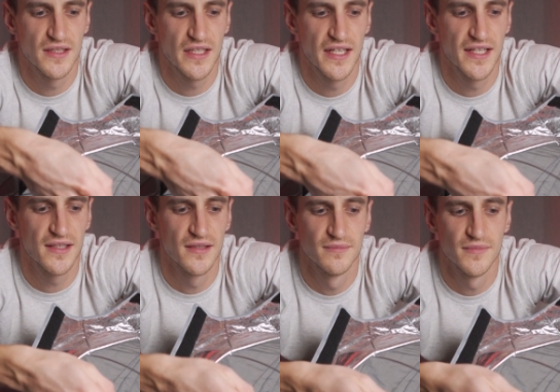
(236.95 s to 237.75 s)

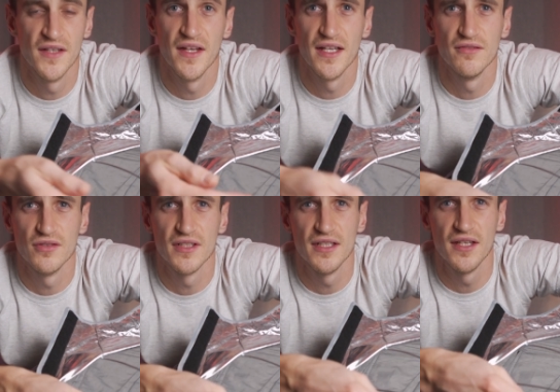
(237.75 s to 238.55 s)
click, and they
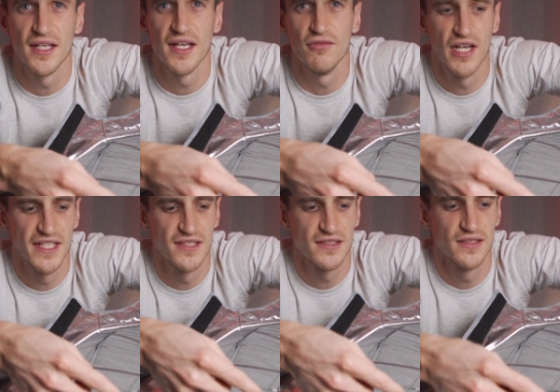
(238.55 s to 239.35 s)
they get
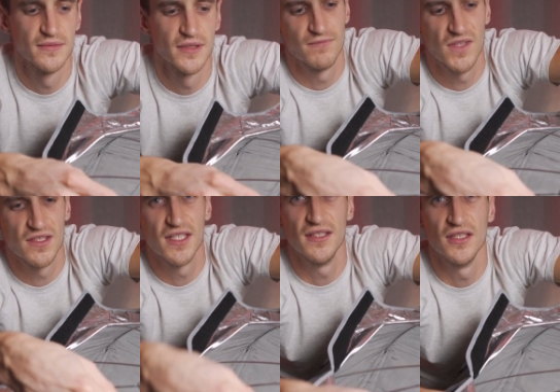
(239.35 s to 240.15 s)
released.
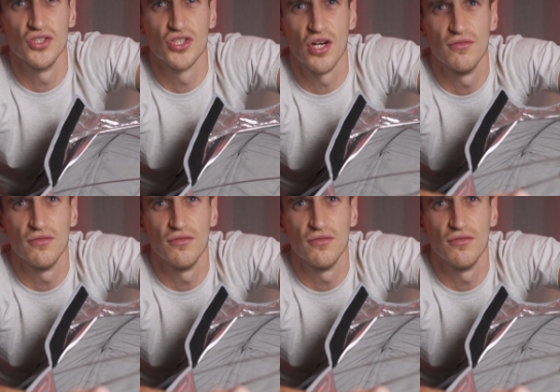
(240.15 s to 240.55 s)
That's it, and then you just go